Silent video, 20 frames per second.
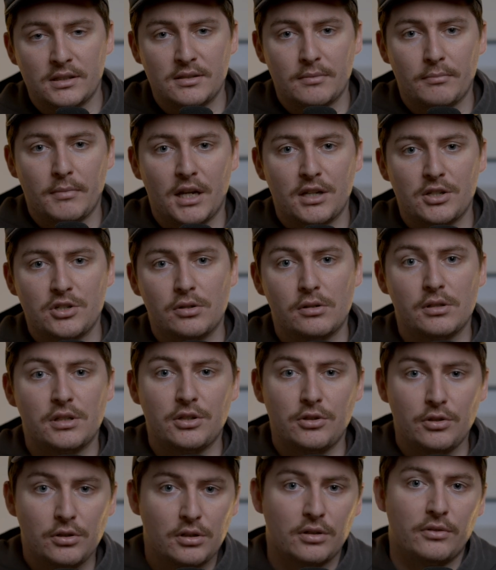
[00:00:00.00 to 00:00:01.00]
to make sure that
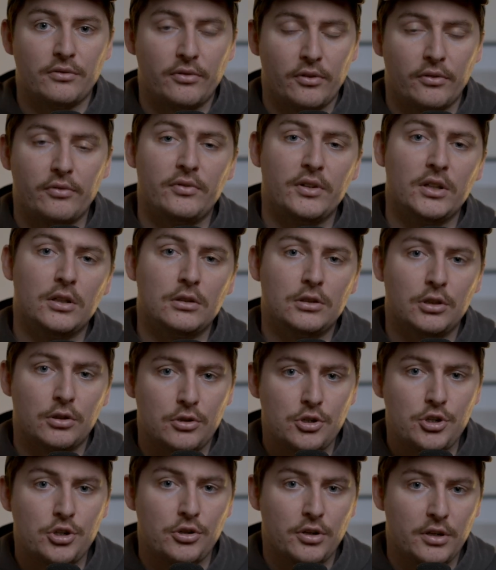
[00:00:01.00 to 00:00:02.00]
you can fulfill
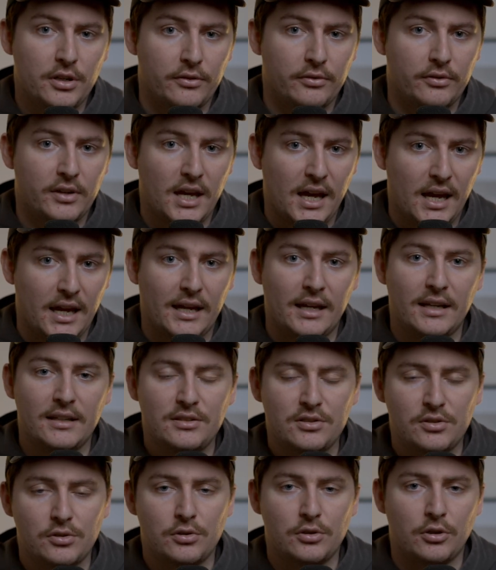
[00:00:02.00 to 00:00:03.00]
your duty of care
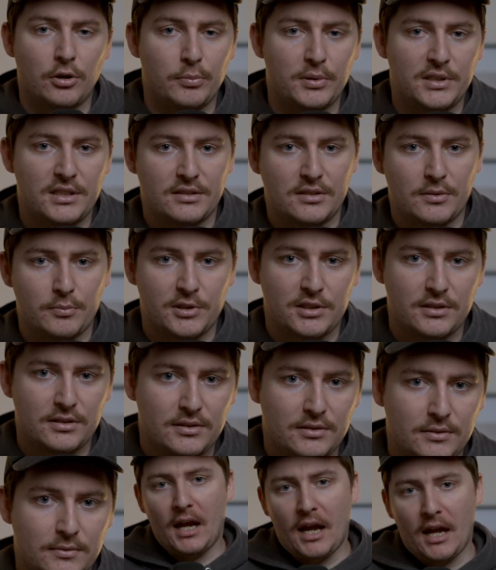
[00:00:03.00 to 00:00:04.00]
to your participants.